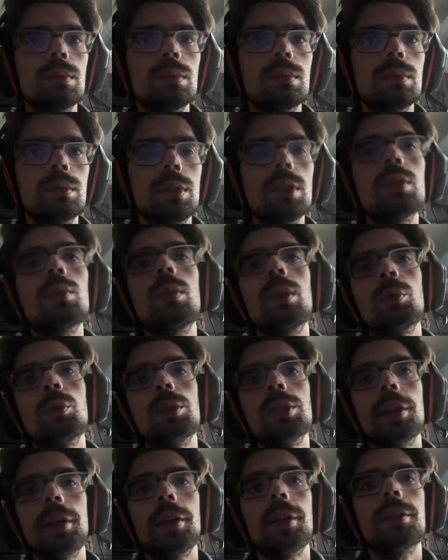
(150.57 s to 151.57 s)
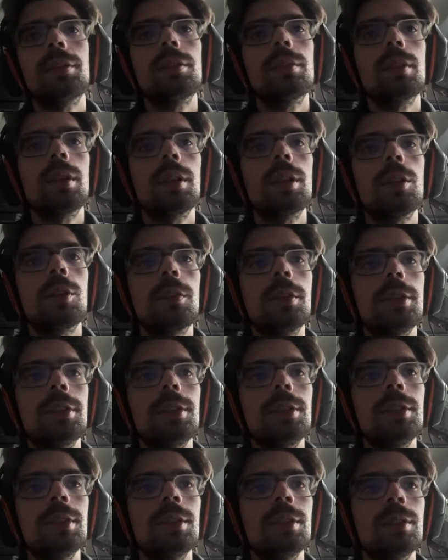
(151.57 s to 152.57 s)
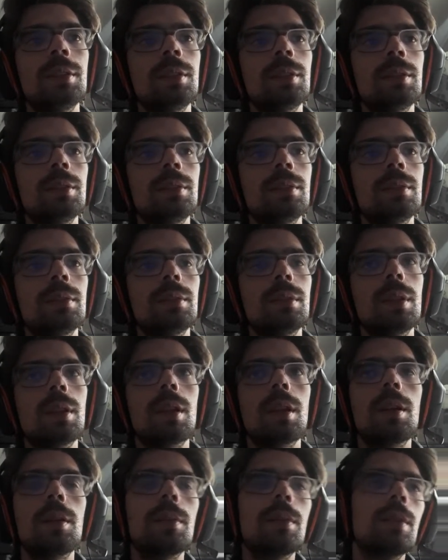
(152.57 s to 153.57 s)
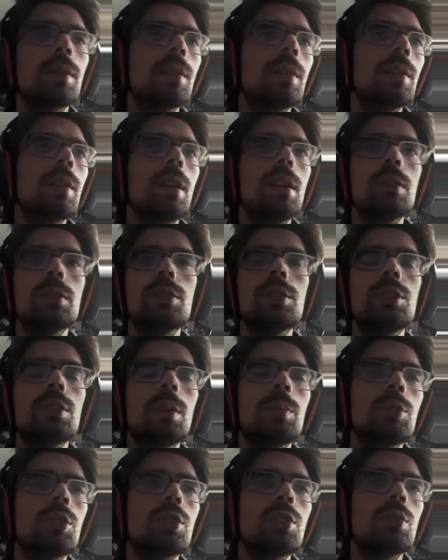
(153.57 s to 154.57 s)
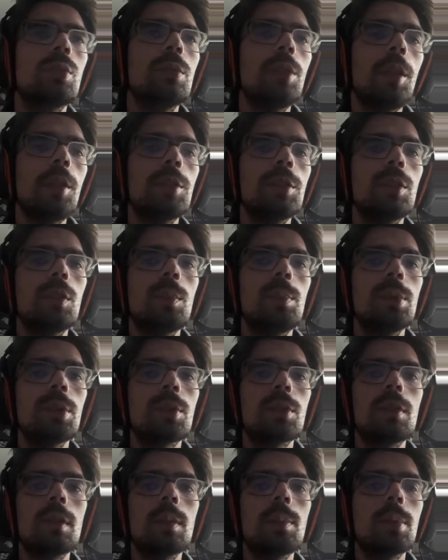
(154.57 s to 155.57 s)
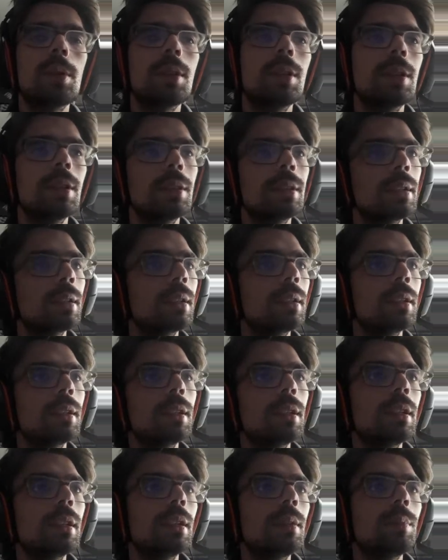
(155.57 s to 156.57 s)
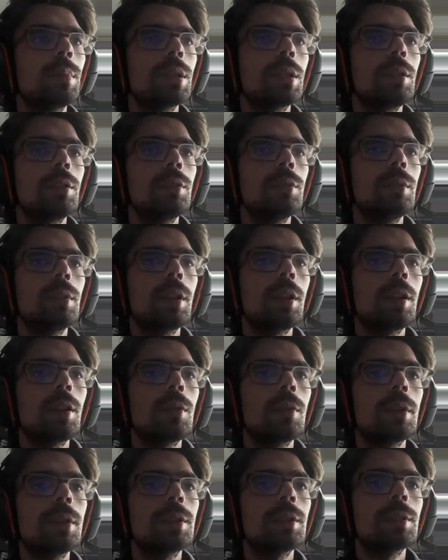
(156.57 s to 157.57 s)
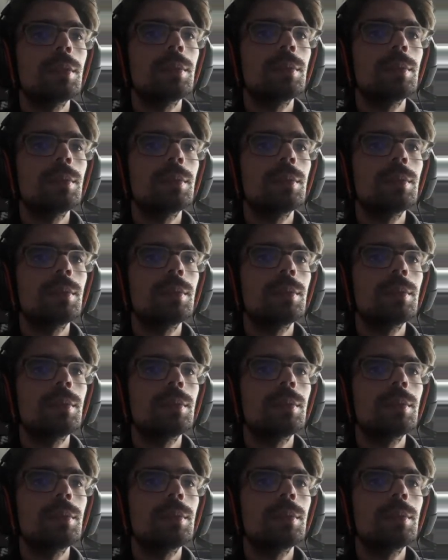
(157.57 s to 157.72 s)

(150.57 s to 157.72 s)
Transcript: This one will hit, I guarantee. Yeah, I'm just too lazy to pick her up again. But I'll do it anyways.